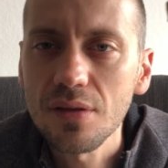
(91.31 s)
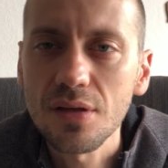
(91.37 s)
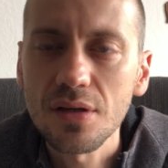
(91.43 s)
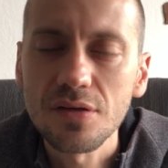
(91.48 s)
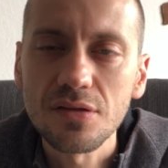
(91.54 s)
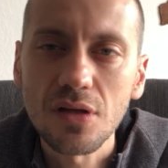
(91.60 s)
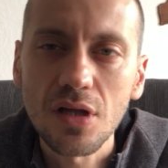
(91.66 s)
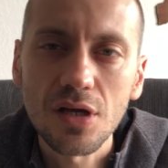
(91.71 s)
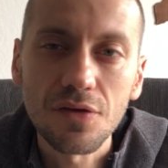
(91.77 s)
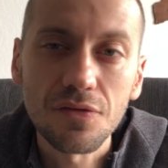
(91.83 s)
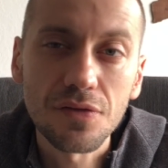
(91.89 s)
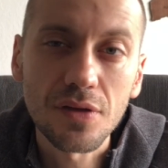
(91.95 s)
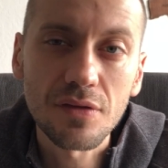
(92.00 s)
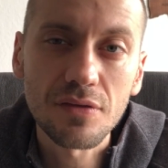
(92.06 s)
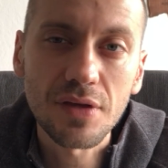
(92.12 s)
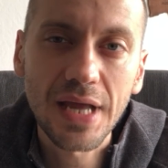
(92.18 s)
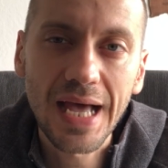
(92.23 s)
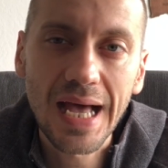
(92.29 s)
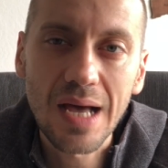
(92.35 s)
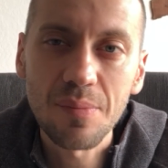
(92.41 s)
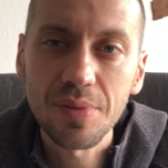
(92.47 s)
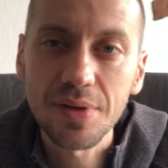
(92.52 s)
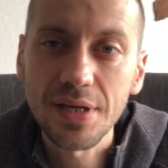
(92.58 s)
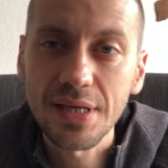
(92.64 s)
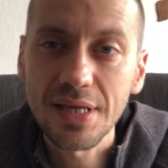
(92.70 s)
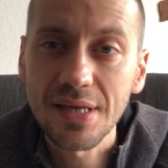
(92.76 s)
There's a lot of things that are
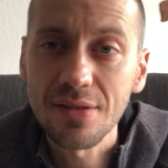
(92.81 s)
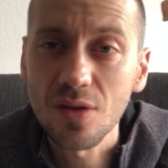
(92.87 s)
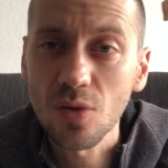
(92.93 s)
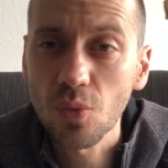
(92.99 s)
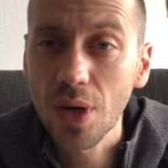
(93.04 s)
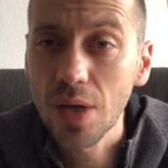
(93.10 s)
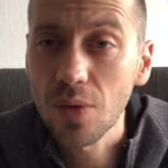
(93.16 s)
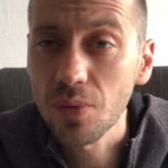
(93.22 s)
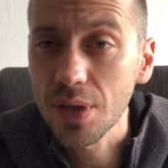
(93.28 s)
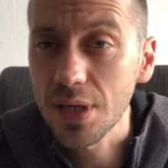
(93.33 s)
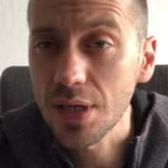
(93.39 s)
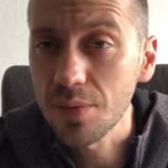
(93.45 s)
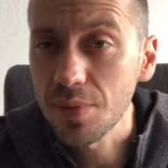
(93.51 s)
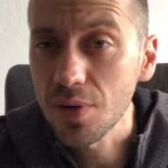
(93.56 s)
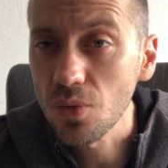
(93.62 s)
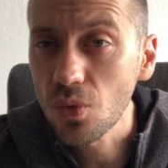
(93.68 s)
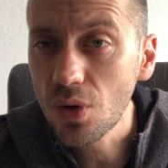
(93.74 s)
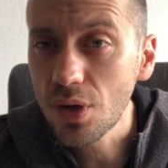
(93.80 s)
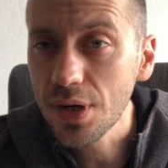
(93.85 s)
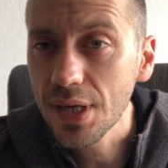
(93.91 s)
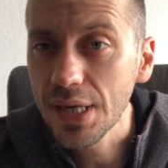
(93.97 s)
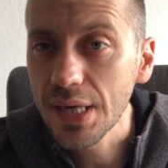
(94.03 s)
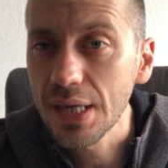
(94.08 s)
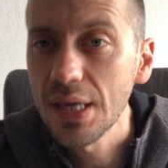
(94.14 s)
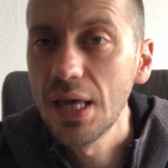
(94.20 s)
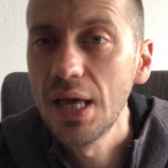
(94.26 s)
happening in the way we're going to be
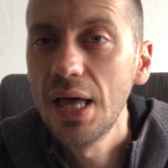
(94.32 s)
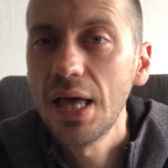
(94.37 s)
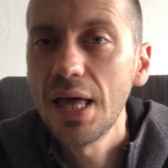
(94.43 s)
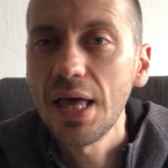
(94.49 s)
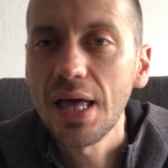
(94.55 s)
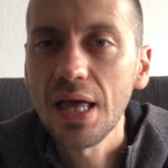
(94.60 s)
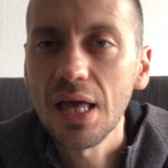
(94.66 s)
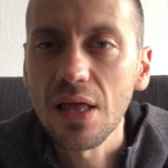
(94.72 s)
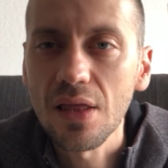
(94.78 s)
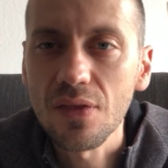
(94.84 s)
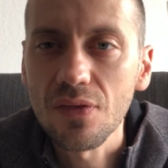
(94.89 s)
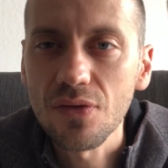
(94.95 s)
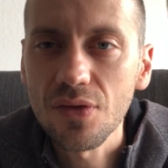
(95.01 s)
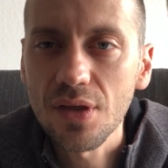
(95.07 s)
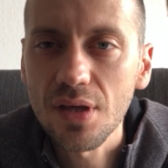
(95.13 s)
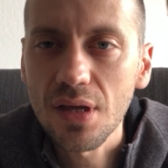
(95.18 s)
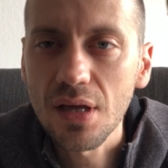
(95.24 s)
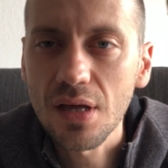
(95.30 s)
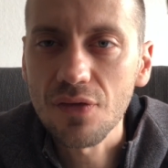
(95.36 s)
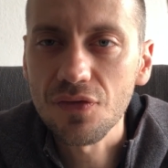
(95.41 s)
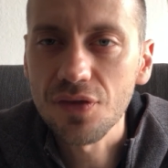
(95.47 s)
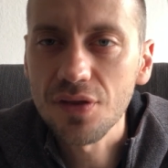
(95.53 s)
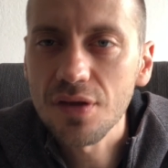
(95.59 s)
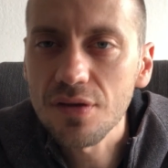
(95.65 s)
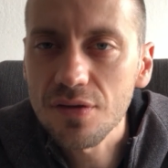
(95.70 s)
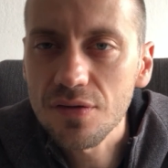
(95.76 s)
working, and
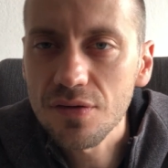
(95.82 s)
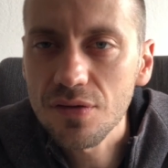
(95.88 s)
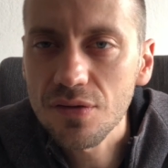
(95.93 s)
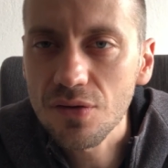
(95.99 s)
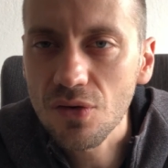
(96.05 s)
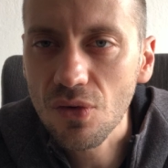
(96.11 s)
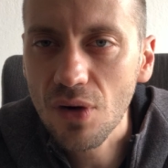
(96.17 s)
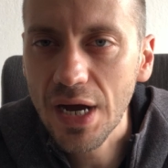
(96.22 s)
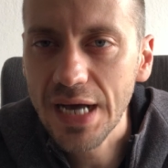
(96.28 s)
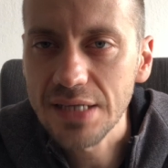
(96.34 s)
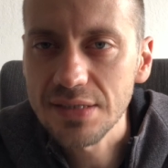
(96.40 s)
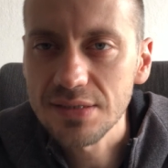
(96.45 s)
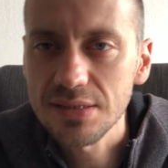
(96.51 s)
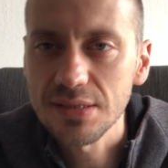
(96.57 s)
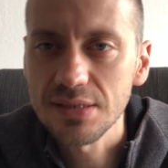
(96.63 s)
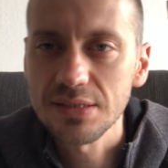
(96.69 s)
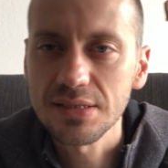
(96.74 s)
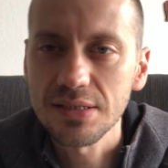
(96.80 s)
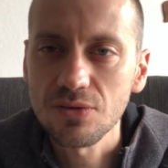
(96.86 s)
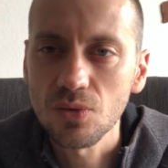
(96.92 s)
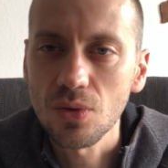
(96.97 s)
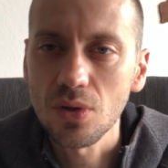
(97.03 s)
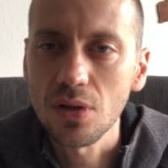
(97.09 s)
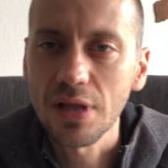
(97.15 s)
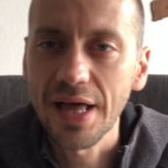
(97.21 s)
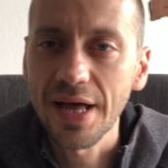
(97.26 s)
this crisis
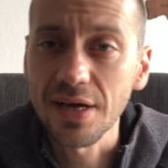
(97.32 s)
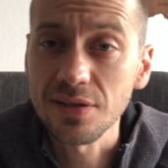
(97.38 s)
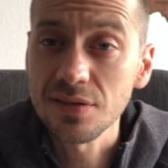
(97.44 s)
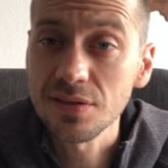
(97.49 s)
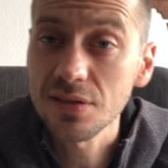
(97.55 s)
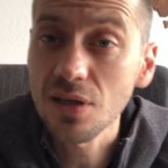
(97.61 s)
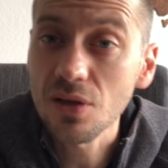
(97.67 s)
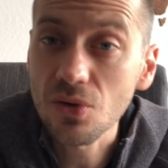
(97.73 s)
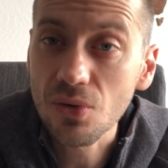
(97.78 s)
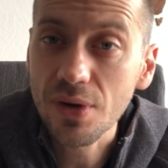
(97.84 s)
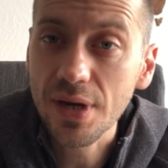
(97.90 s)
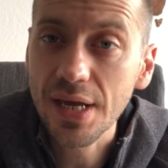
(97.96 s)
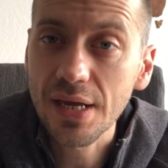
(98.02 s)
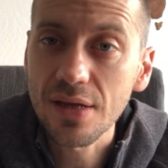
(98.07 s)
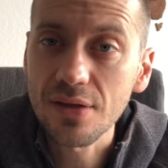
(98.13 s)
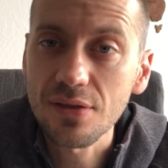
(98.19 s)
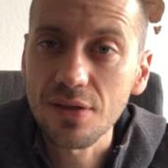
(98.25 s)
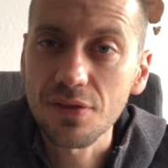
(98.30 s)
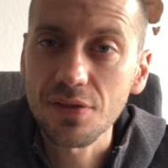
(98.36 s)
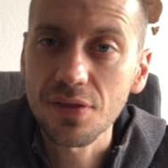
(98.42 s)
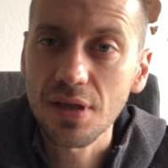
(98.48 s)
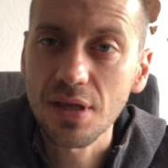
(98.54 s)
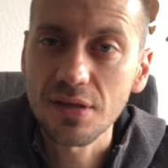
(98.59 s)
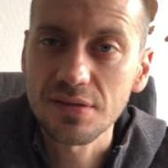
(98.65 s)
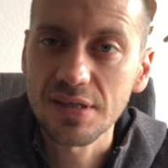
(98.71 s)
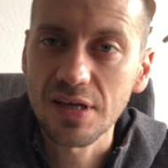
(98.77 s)
will accelerate the
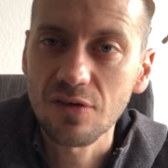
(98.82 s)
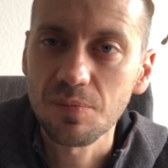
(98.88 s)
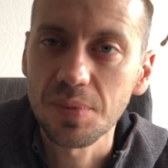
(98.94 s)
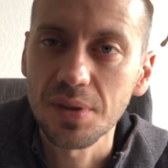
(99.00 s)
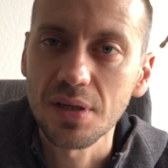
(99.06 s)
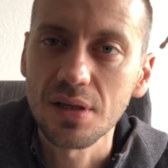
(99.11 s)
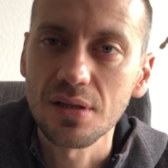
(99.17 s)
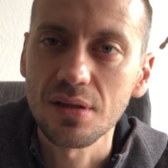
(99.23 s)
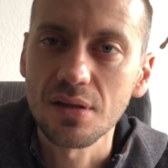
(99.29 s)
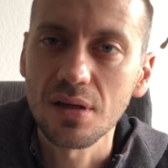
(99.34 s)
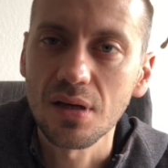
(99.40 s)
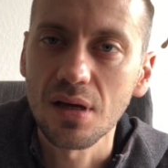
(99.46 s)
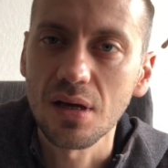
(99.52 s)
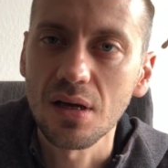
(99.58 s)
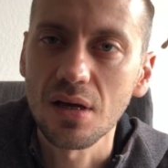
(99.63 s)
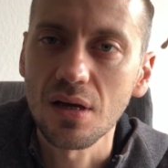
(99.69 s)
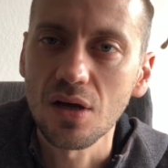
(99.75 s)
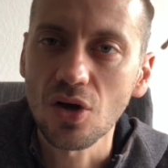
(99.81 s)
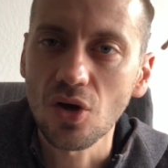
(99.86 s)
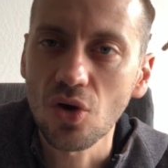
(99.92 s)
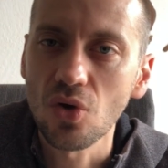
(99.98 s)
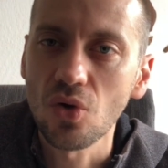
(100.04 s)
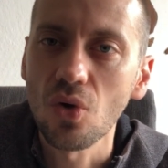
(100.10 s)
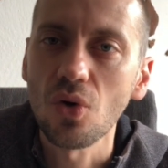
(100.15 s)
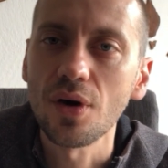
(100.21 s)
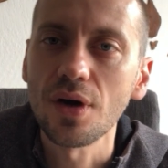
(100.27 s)
things that have been
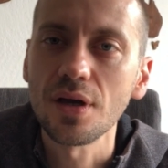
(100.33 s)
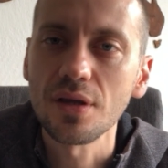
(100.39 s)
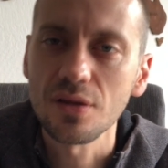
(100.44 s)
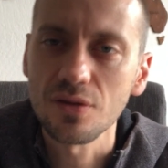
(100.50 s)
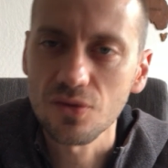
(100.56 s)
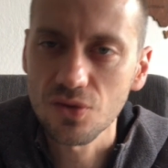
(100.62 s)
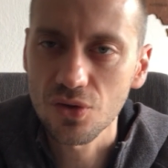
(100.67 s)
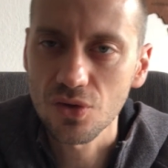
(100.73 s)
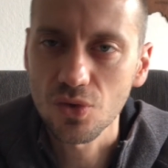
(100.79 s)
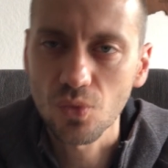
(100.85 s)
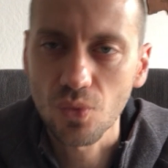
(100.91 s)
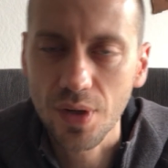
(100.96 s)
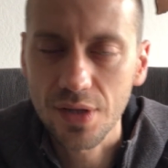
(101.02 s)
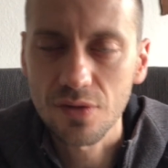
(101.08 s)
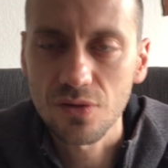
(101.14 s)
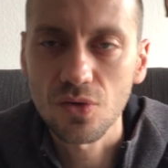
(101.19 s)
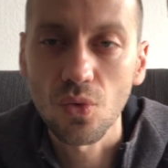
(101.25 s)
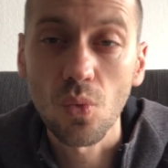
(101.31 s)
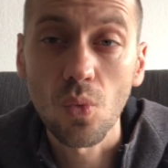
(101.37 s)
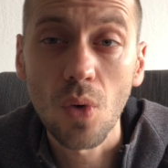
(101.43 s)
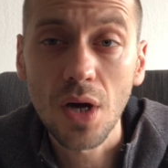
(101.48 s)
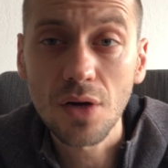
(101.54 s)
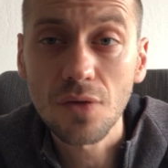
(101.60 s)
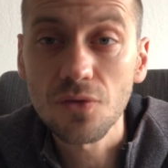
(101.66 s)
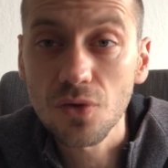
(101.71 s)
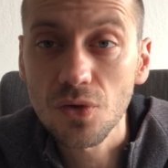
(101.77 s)
going in certain ways. So
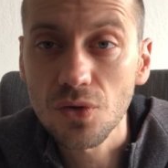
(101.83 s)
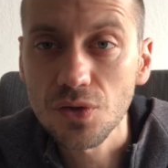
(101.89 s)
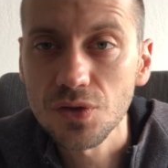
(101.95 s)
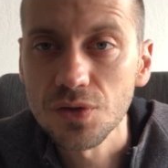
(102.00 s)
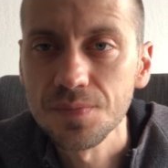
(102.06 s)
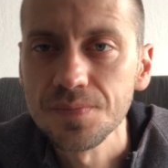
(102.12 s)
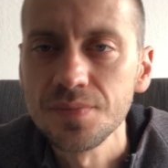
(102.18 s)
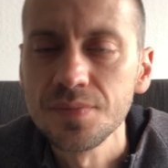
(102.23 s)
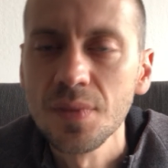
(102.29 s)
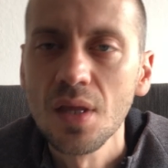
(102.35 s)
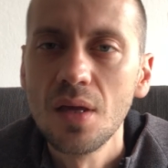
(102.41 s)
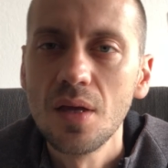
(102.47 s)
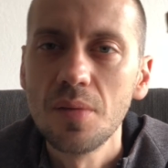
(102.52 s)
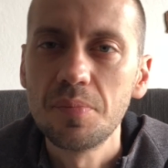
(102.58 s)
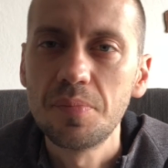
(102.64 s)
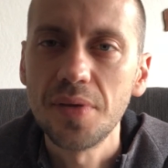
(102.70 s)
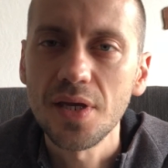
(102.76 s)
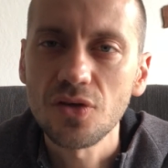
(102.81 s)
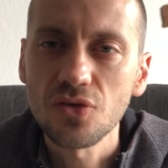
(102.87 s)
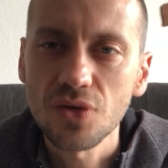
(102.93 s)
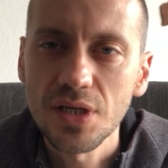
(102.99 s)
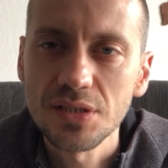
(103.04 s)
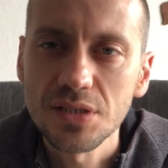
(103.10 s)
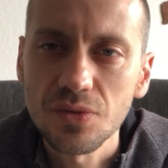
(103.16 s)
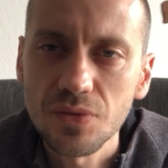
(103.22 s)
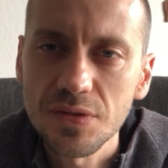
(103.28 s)
one of those big
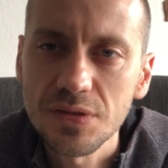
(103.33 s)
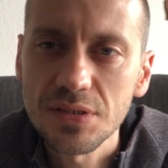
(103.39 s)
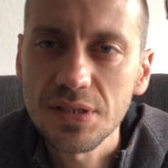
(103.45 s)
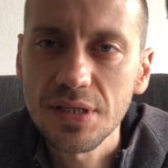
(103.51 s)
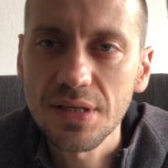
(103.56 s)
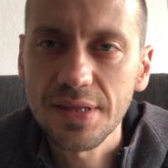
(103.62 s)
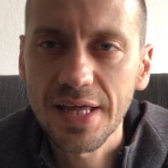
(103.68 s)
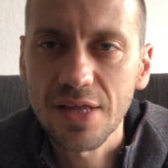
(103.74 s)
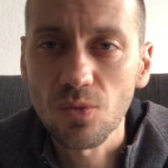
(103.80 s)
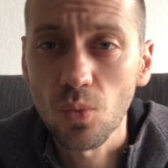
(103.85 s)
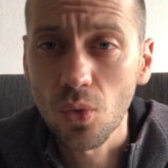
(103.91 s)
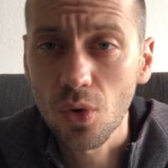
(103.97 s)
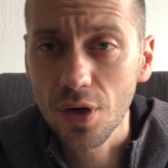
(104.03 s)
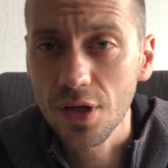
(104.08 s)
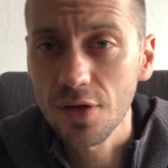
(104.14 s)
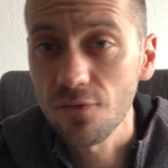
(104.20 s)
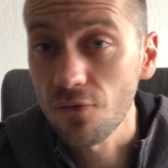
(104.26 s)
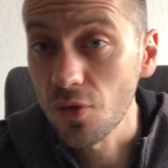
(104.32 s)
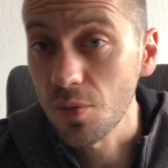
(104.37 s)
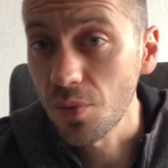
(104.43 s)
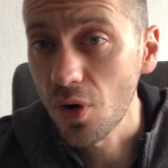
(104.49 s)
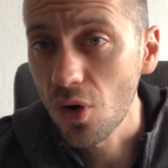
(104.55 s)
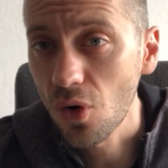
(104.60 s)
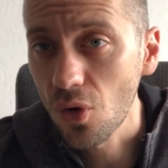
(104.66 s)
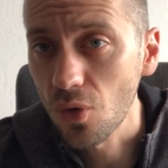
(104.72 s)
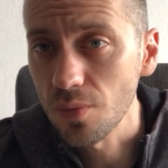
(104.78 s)
trends that we see is that working from
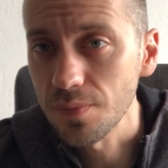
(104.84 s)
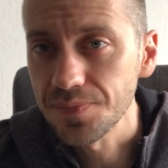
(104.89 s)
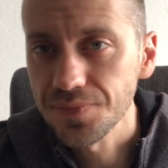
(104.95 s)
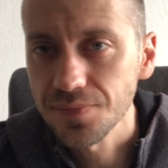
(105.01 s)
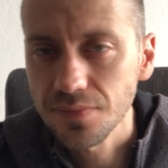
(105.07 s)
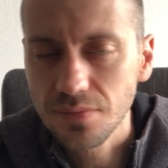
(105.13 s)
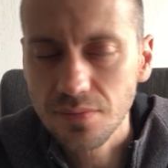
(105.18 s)
home.